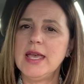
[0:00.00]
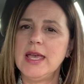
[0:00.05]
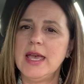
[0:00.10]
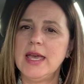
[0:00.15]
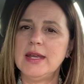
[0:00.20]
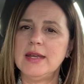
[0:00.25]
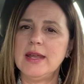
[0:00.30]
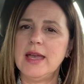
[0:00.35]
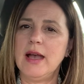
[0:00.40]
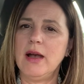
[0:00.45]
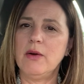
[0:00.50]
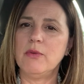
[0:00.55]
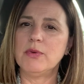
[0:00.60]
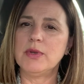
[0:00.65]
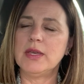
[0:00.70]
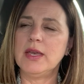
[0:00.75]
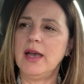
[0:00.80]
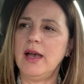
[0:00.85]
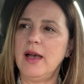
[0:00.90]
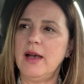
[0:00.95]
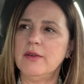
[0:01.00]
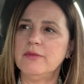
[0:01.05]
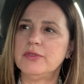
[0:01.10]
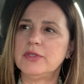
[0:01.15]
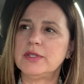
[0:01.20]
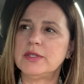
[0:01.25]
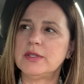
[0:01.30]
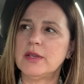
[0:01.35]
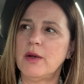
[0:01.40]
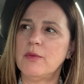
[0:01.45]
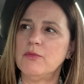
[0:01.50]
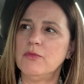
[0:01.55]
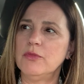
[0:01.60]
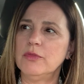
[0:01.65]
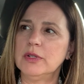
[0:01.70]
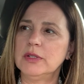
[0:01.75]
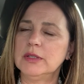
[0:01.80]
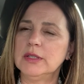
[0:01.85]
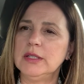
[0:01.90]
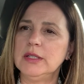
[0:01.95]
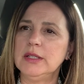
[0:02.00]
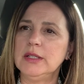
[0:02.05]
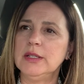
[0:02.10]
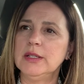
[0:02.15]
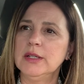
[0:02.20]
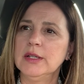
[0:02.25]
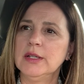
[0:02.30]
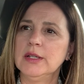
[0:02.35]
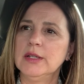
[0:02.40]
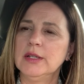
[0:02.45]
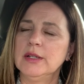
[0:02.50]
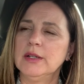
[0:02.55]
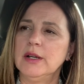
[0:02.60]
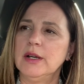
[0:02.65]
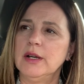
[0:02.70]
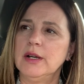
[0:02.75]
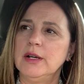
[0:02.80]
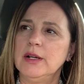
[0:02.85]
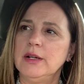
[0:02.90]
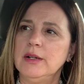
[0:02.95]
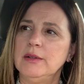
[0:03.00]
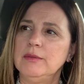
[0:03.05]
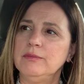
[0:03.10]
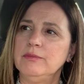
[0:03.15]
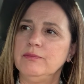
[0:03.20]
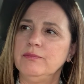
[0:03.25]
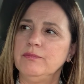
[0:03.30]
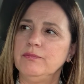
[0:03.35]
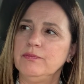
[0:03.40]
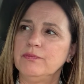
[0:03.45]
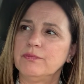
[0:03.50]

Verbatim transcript: and now we have some really um,